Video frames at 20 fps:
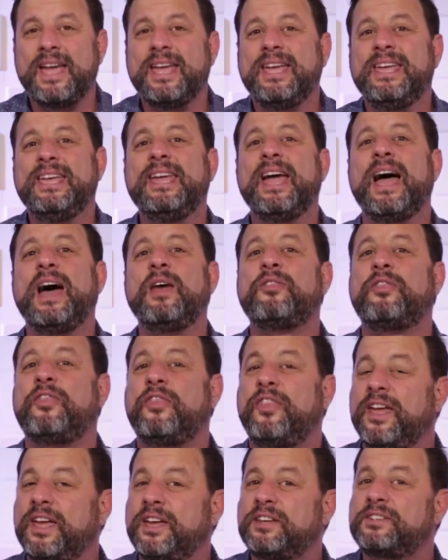
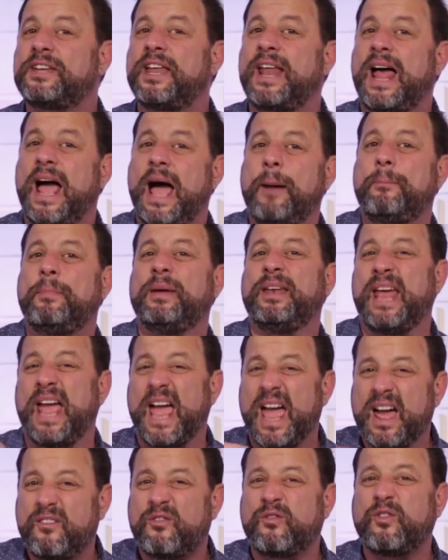Yet things that happen
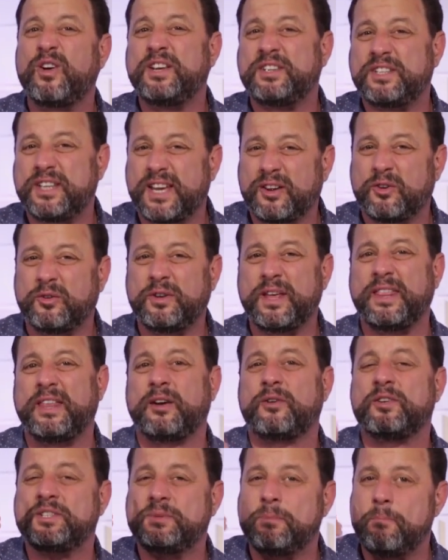every single day,
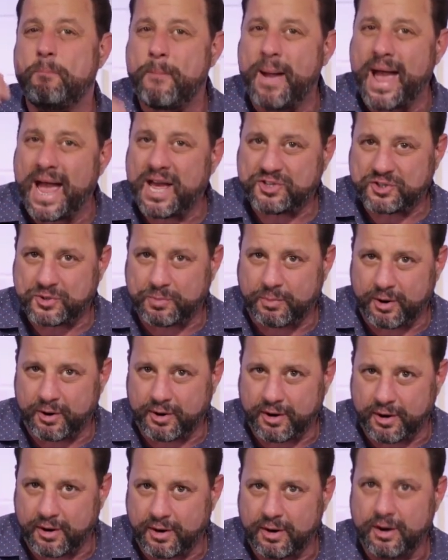there is mass
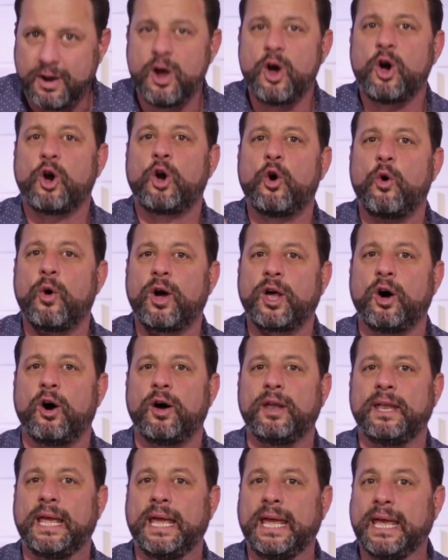murder going
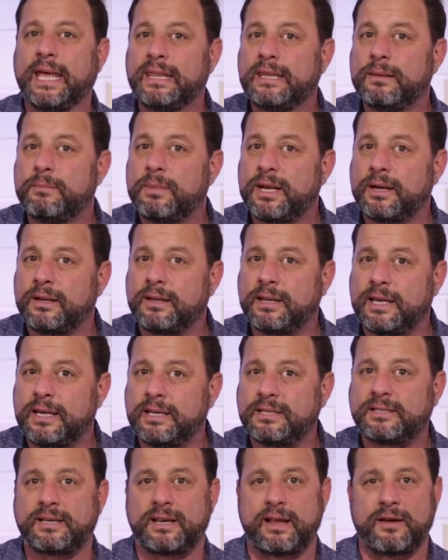on in the Middle
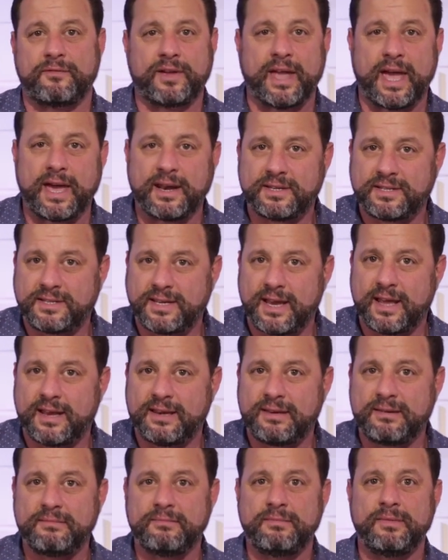East, in
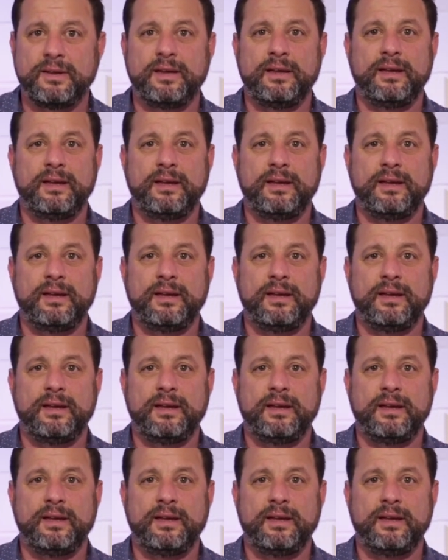Afghanistan,